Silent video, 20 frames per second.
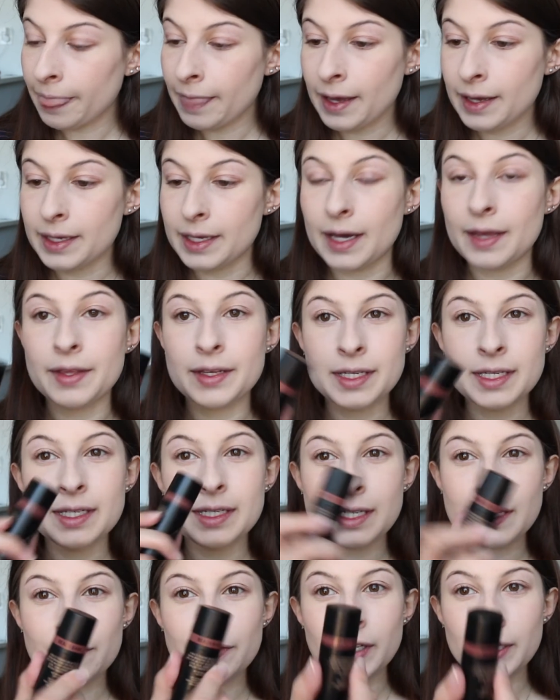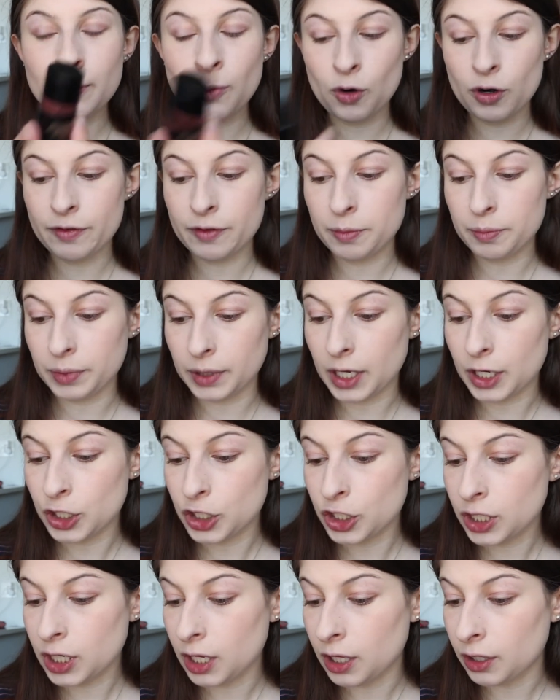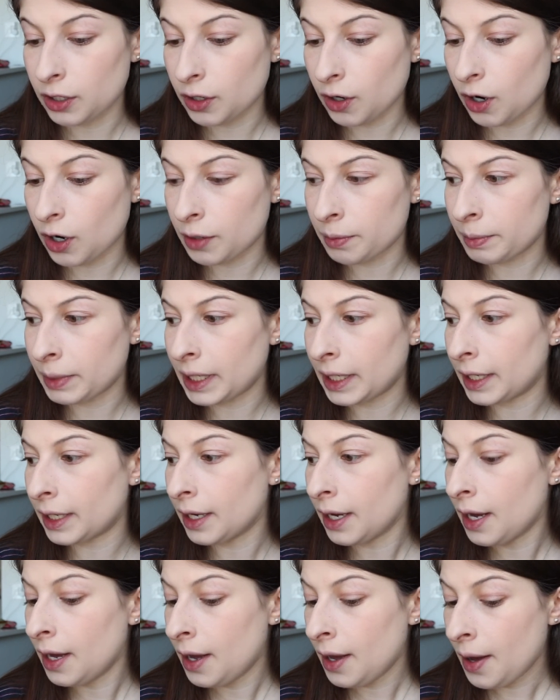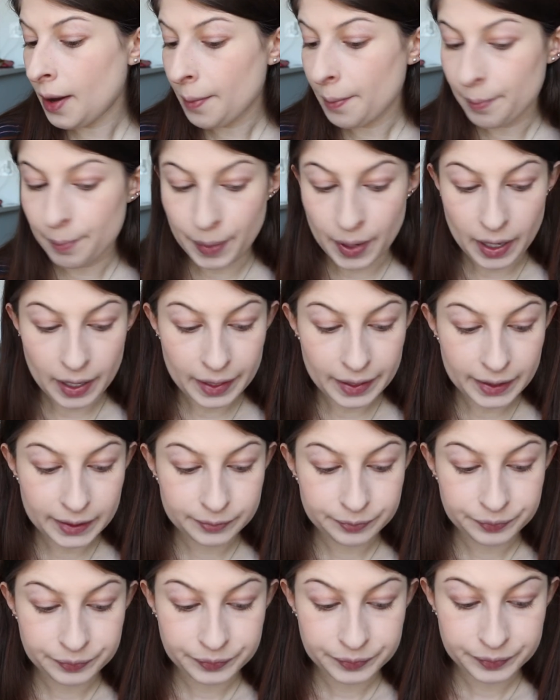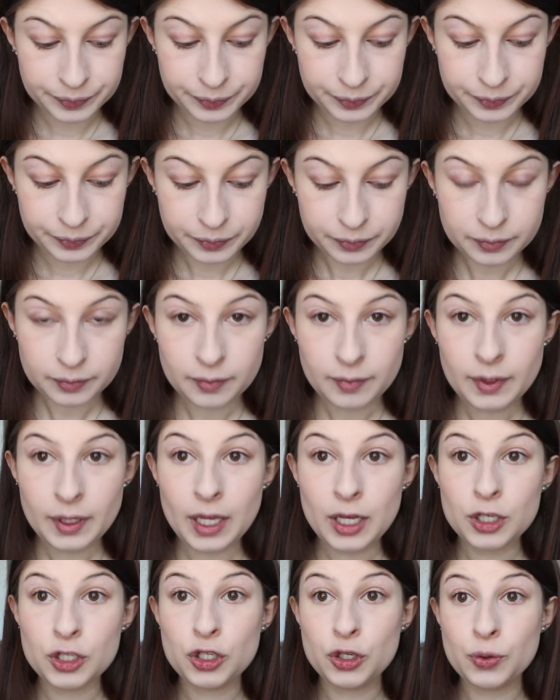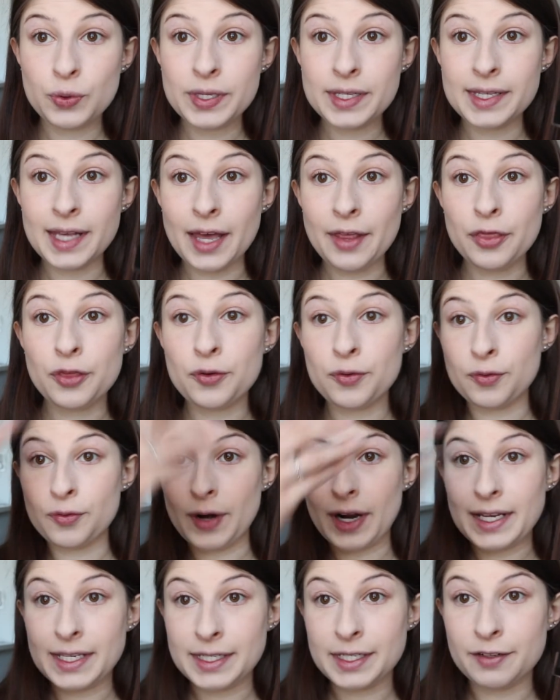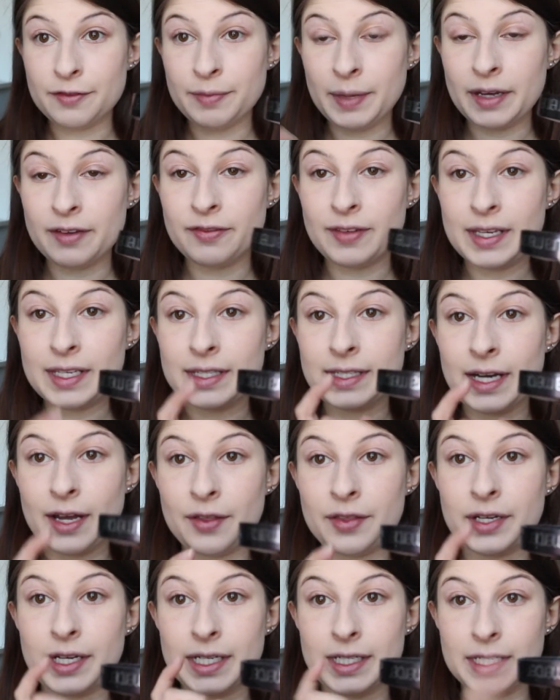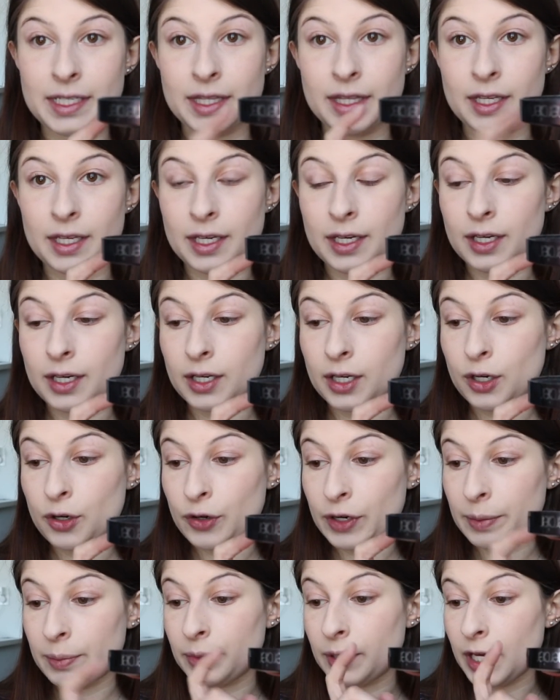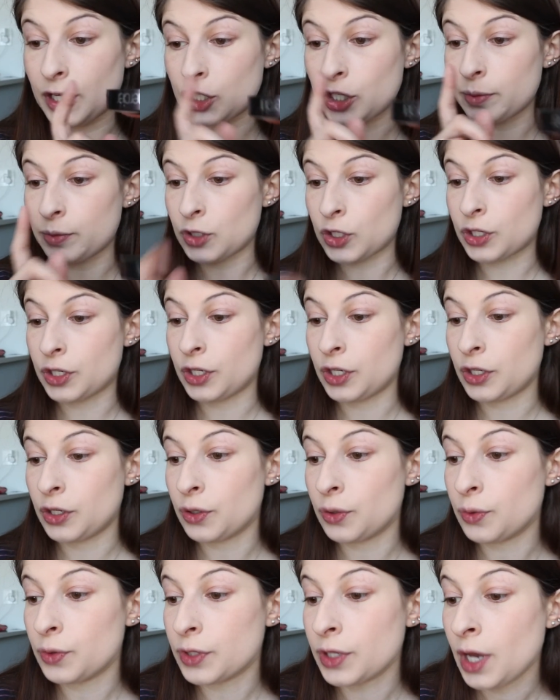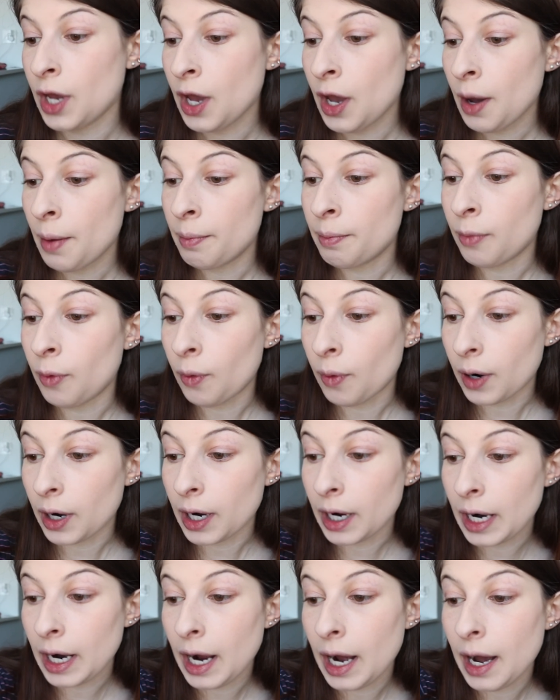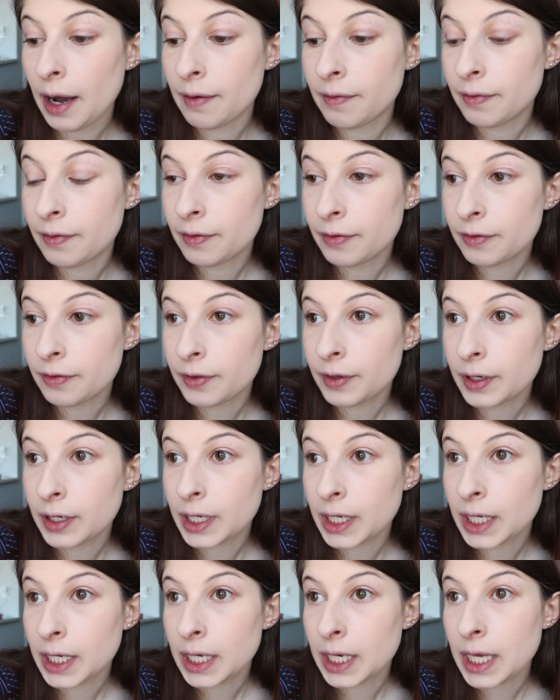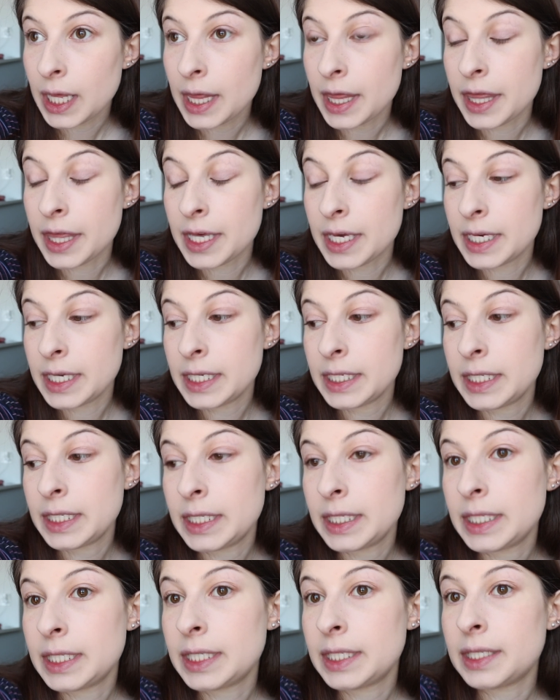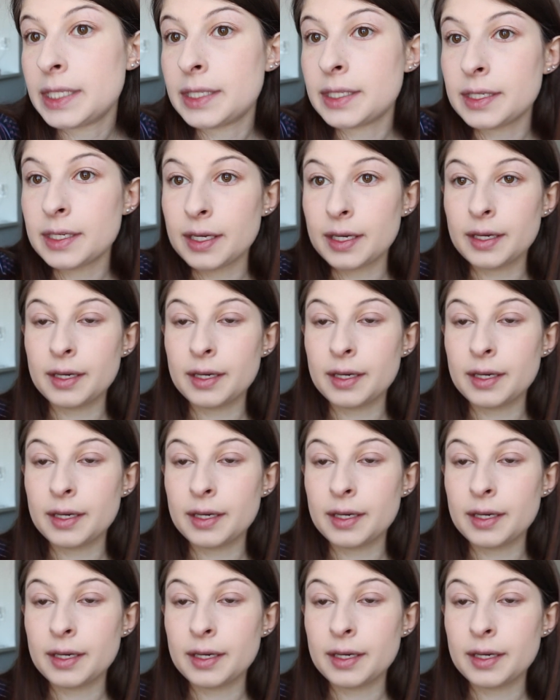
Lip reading: Yeah, this is definitely more of a blush color on me, but to set the rest of my face, now that I did the cream blush, I'm just gonna use more of this